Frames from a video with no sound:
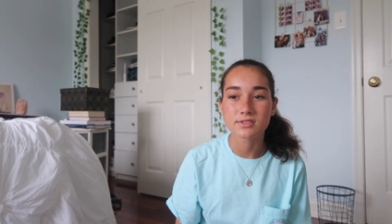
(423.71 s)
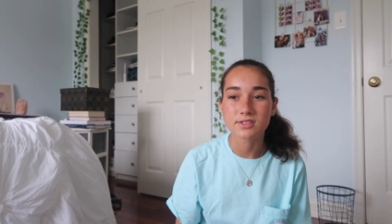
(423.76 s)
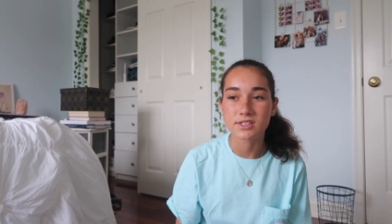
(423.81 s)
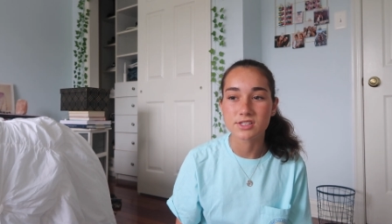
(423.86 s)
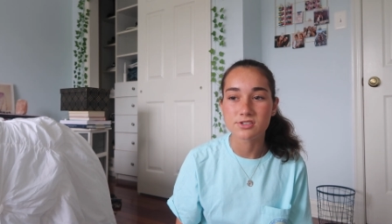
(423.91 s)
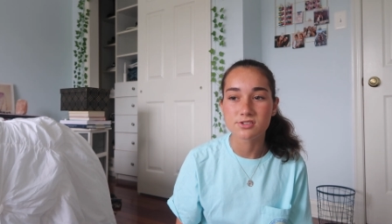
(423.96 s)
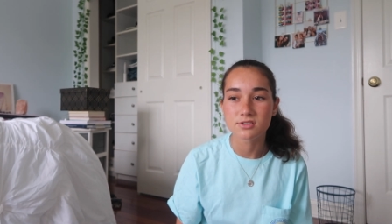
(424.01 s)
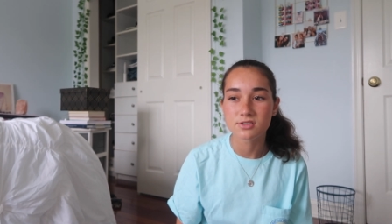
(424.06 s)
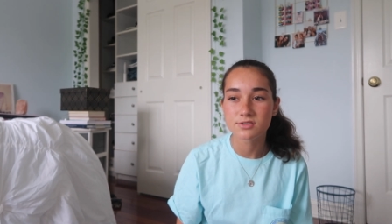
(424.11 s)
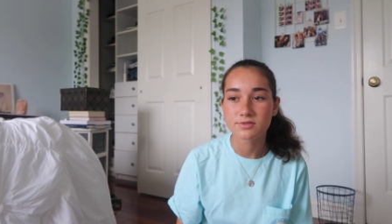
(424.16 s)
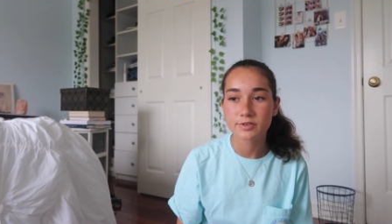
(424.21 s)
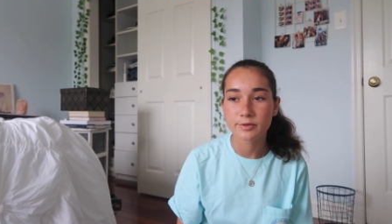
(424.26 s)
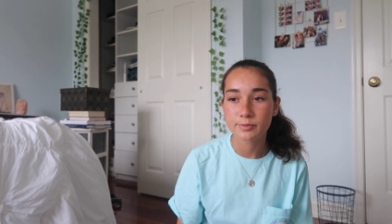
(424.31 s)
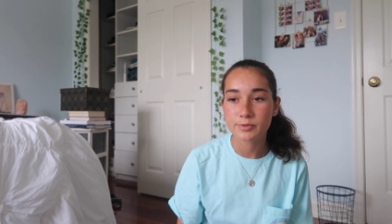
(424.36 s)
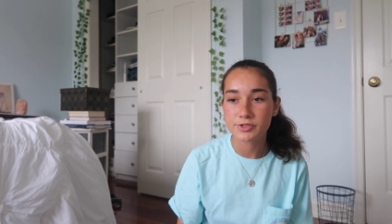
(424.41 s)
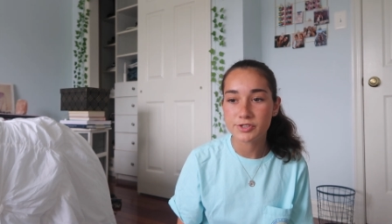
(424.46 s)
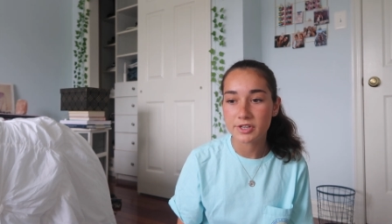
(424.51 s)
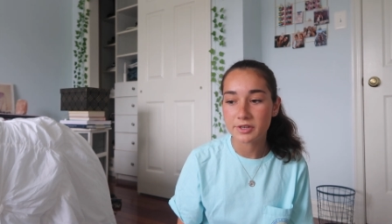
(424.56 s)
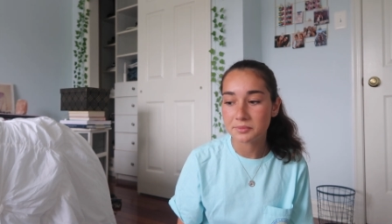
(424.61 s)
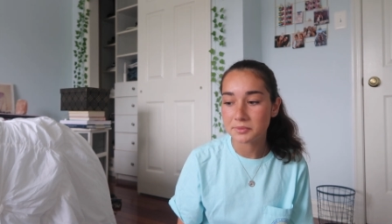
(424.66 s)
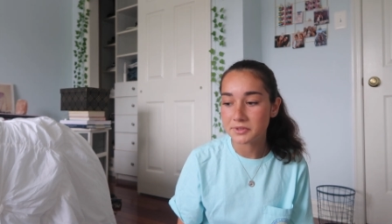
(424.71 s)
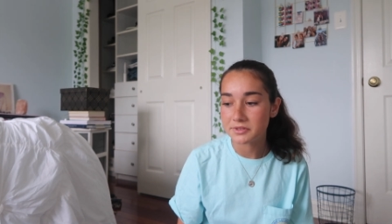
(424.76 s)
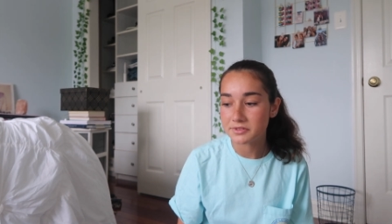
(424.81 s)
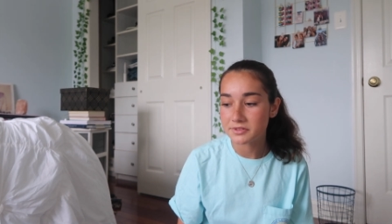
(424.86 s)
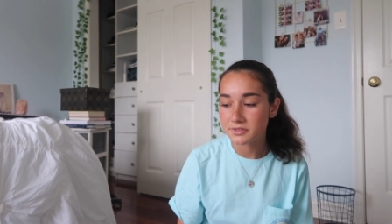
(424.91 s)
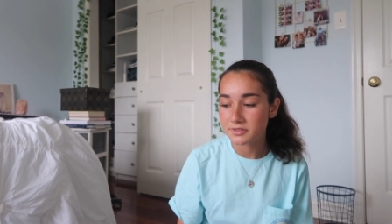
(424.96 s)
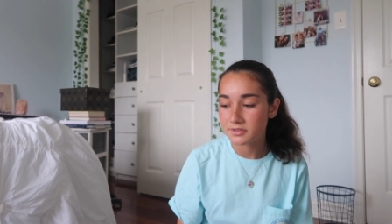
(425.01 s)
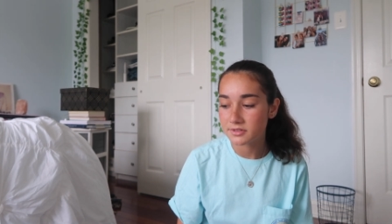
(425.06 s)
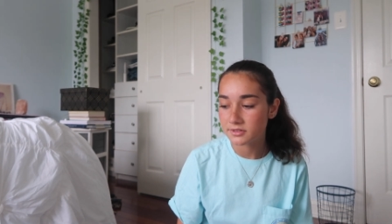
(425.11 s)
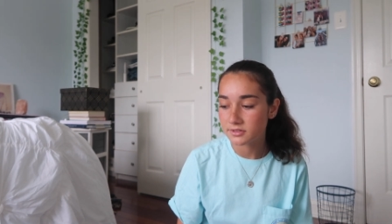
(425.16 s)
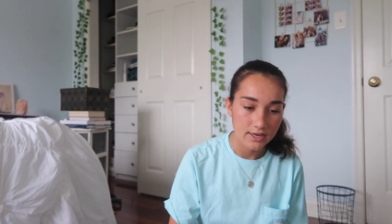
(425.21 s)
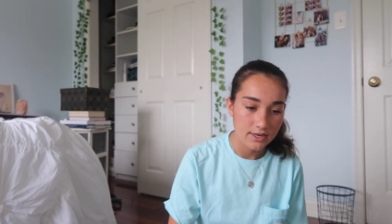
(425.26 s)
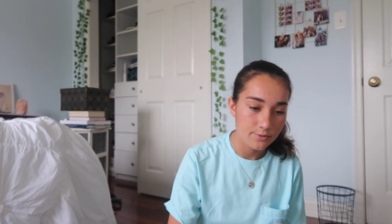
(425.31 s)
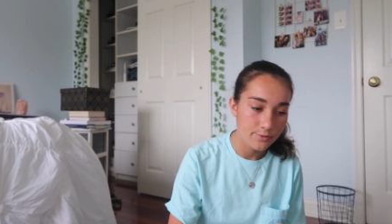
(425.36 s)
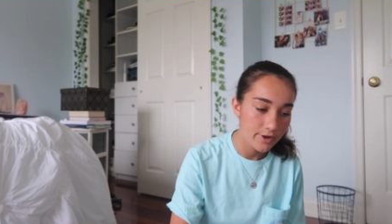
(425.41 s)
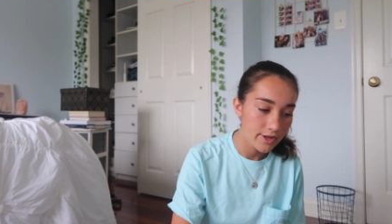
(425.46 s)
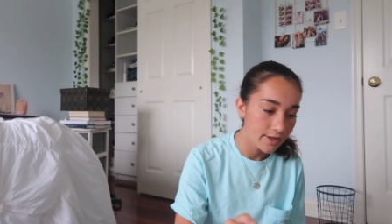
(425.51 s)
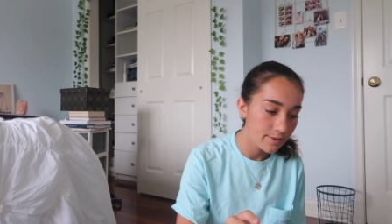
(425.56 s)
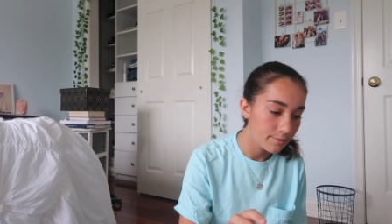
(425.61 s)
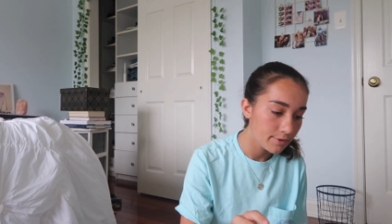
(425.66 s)
t-shirts for pajamas
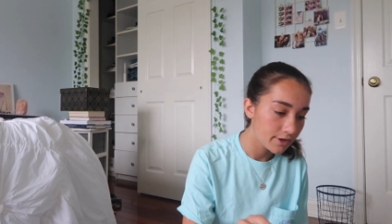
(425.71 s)
anyway,